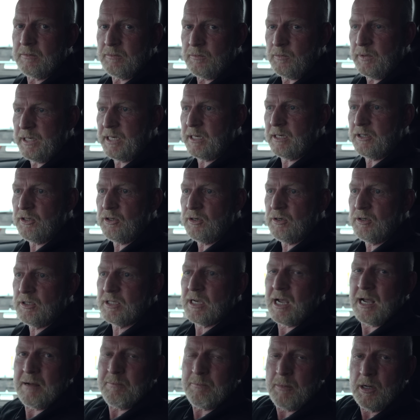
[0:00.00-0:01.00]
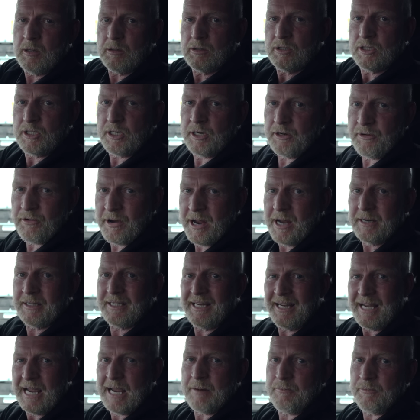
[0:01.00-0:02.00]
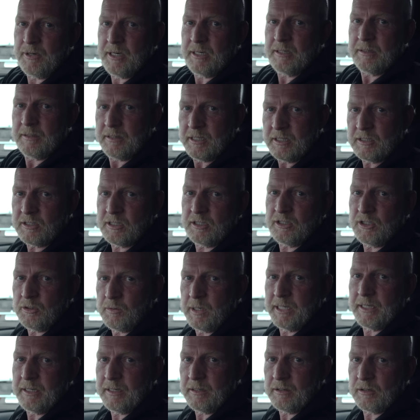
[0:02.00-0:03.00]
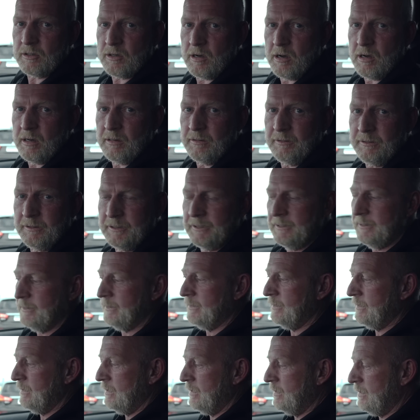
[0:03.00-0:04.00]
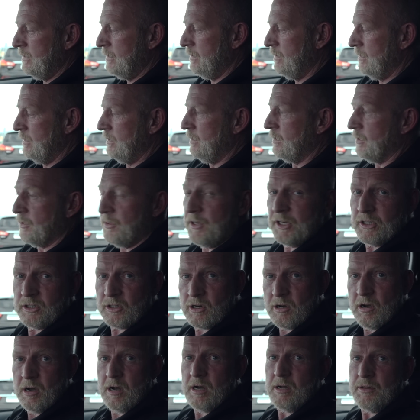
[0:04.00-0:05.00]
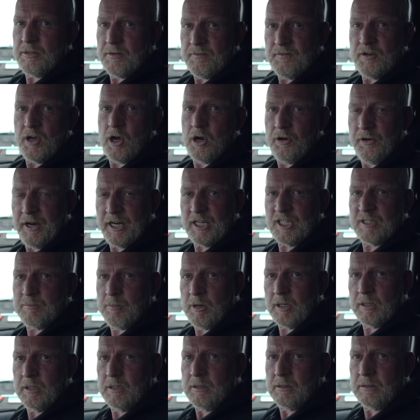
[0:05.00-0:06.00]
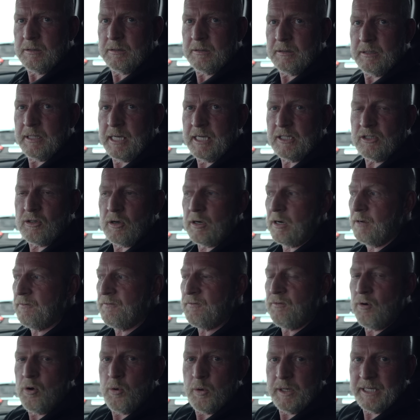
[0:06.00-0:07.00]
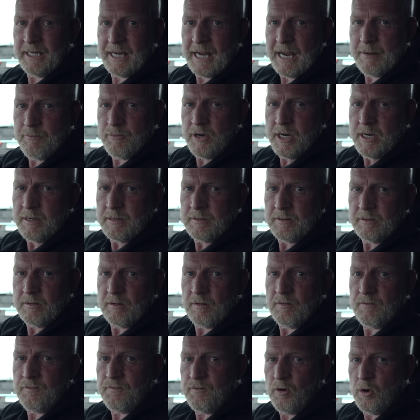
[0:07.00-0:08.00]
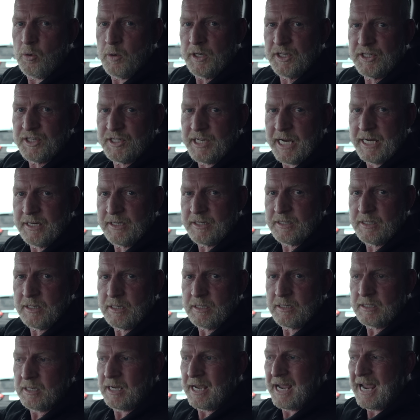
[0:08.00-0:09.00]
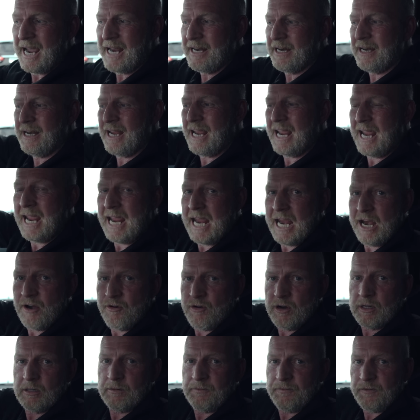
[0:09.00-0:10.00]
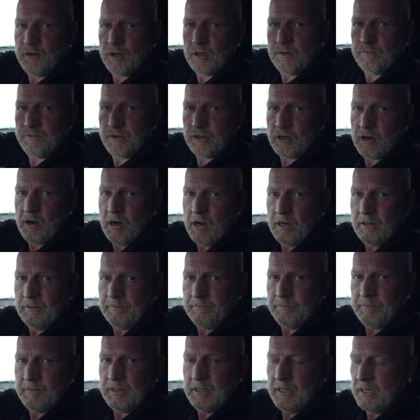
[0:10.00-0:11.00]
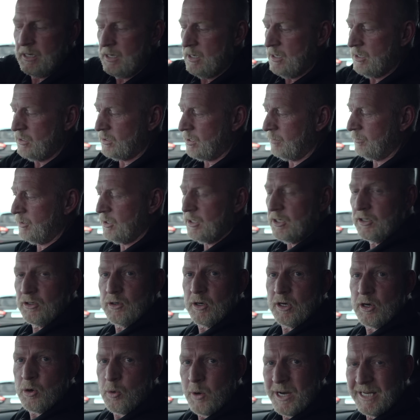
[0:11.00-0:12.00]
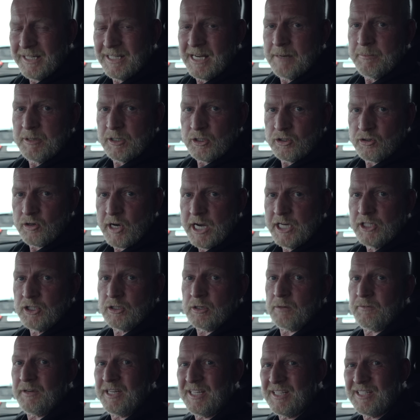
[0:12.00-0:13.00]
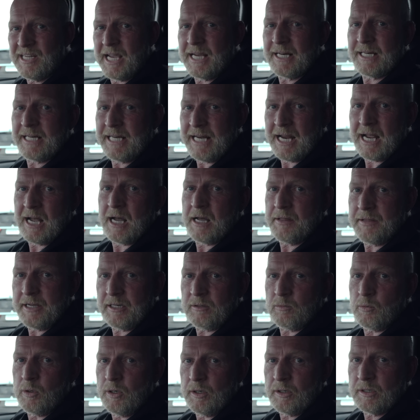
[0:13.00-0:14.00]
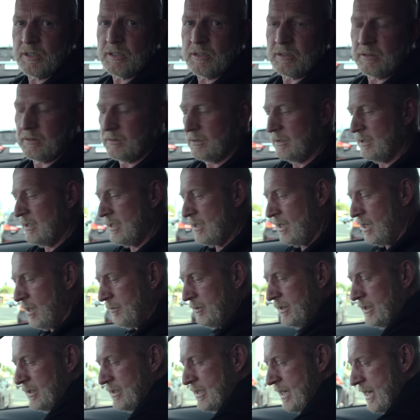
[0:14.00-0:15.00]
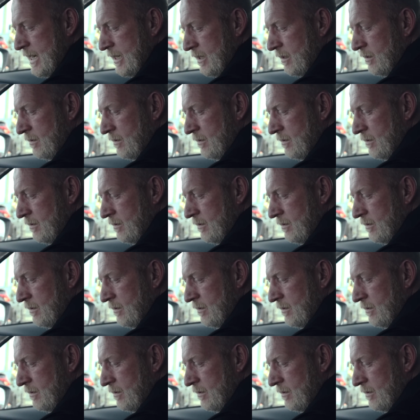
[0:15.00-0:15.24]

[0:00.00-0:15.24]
we can use our multi-around camera that's situated in the car. This car, the VRX model, has got a forward camera, forward sensors, and an aerial view of the car. So I'm going to do a quick demonstration of exactly how that works. I'm going to take